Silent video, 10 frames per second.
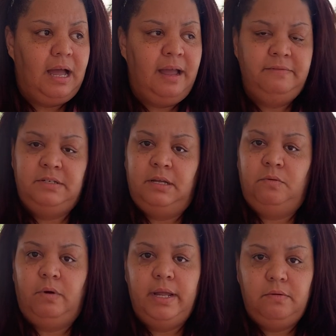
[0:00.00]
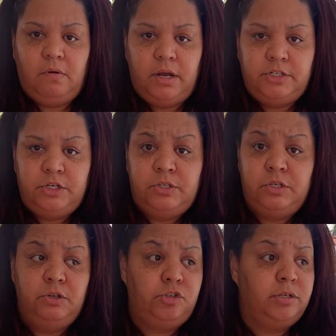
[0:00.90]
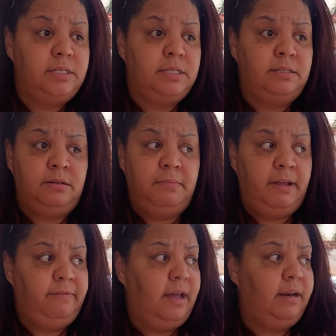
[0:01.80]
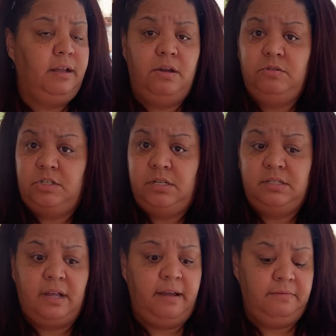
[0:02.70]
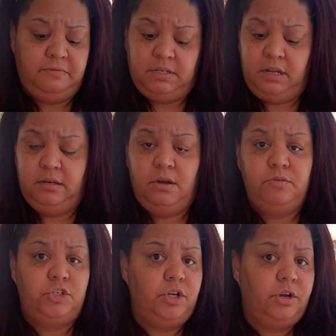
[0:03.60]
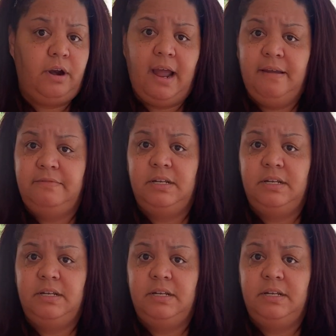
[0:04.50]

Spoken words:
I've done Weight Watchers, Nutrisystem, I've had coaches, I've done no sugar, I've